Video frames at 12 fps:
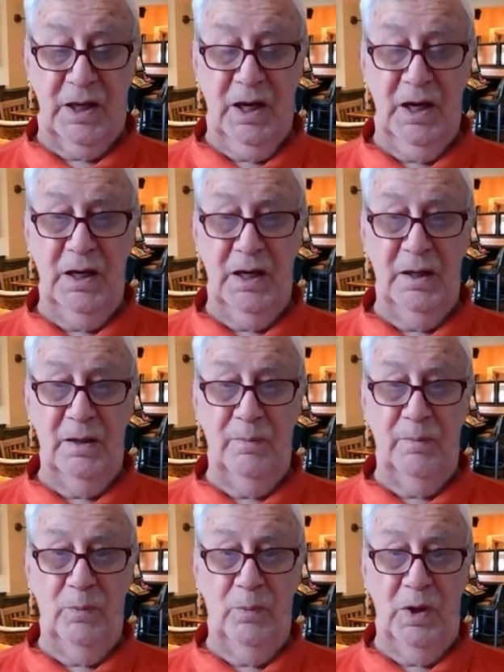
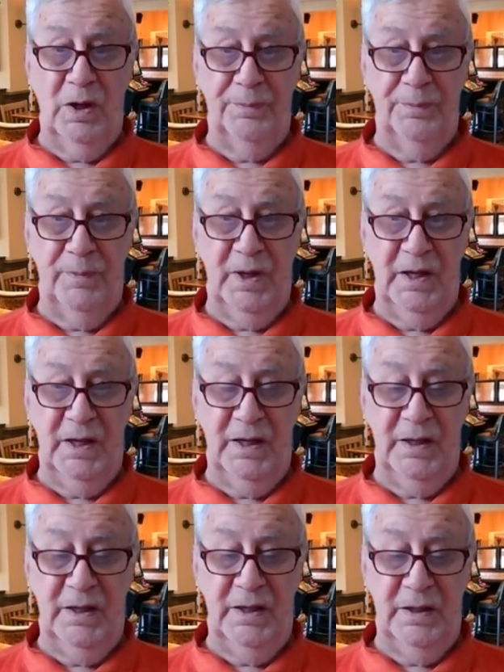come what
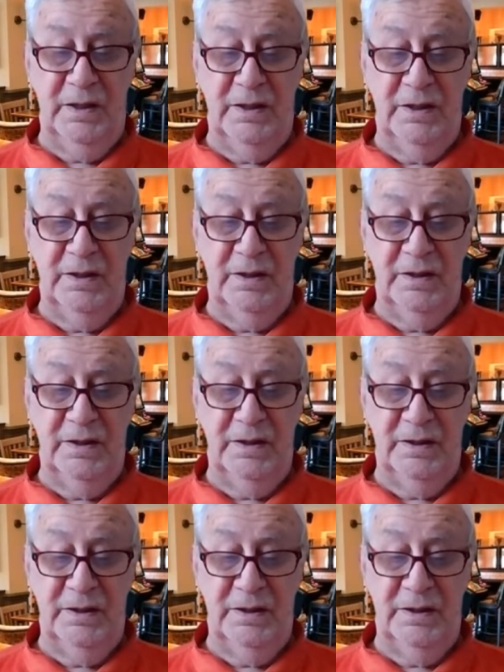may,